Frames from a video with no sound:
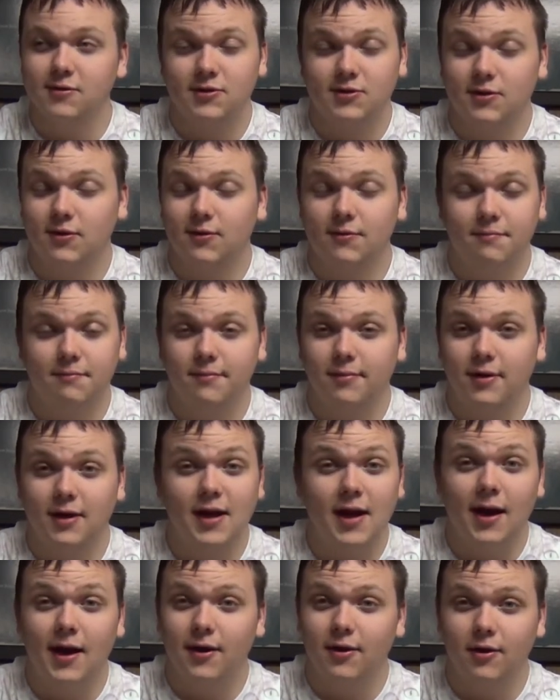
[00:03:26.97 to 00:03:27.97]
so
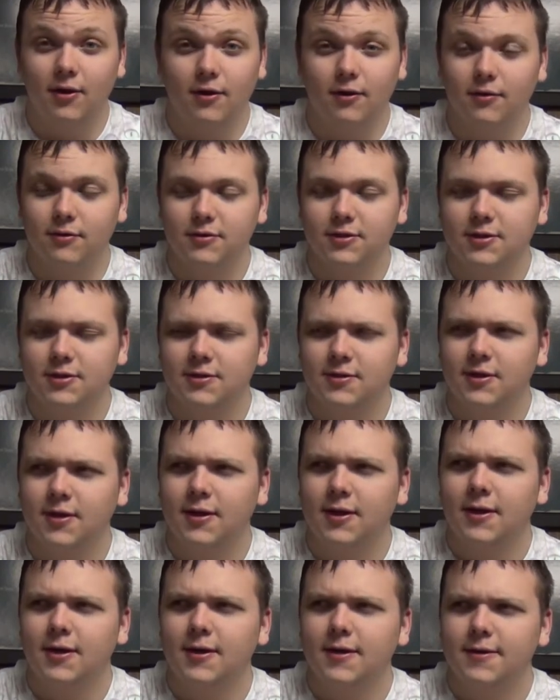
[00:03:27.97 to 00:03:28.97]
God knows.
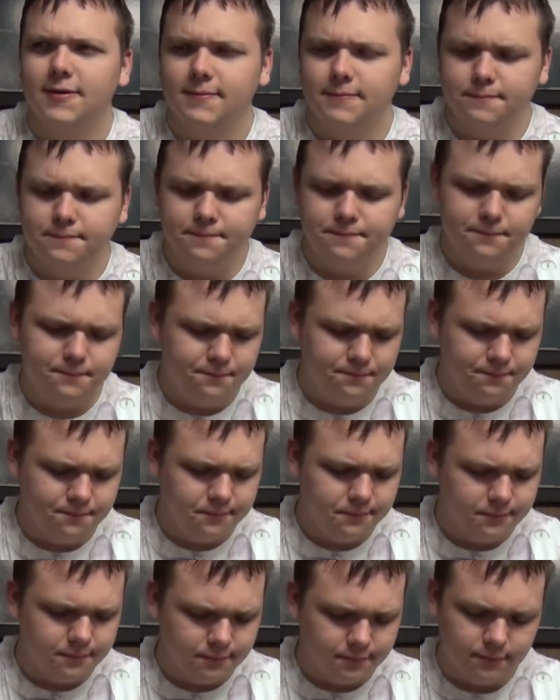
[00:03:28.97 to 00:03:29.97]

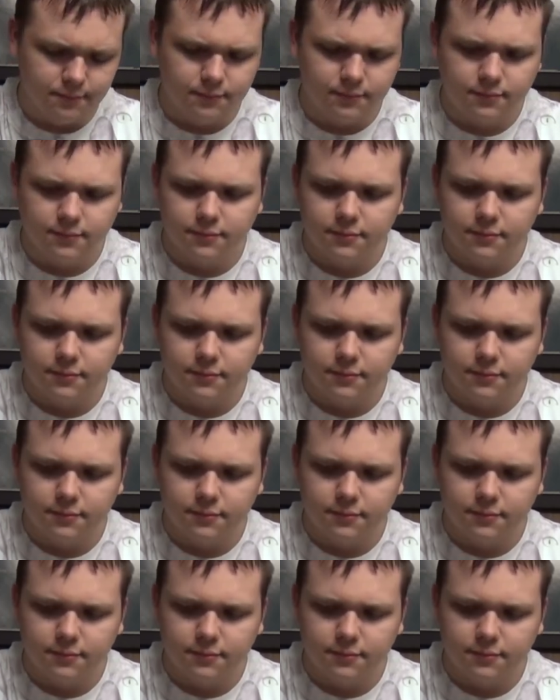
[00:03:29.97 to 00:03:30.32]
And